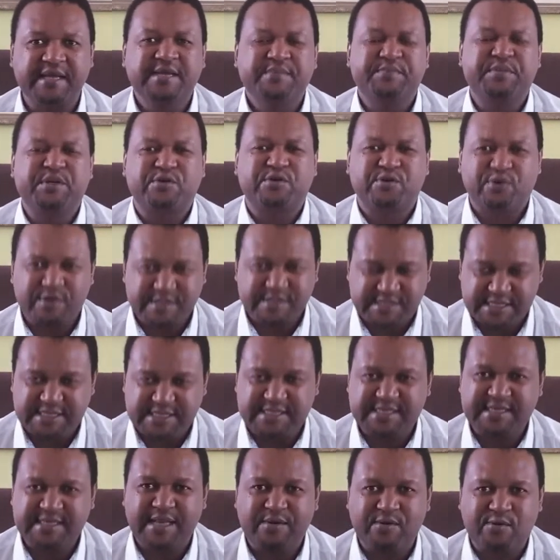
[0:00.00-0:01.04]
because he's
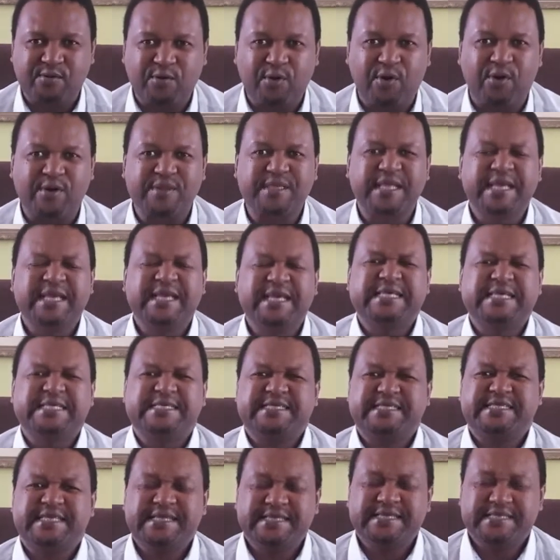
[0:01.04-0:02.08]
still God. He's
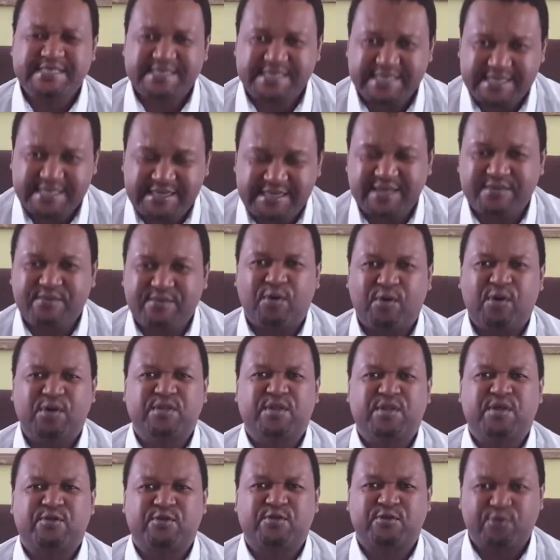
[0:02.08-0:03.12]
still seated on
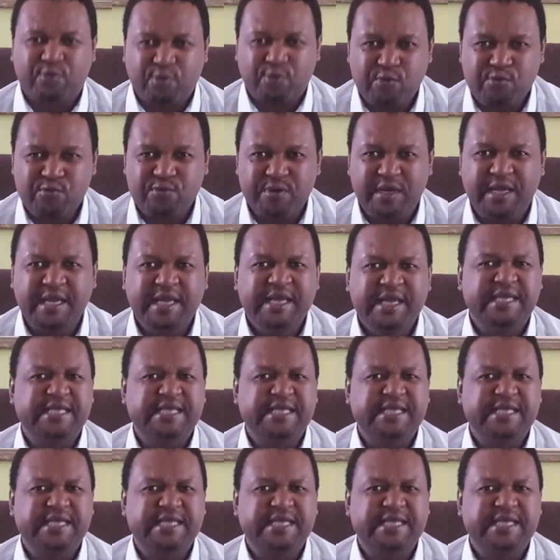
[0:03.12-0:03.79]
the throne.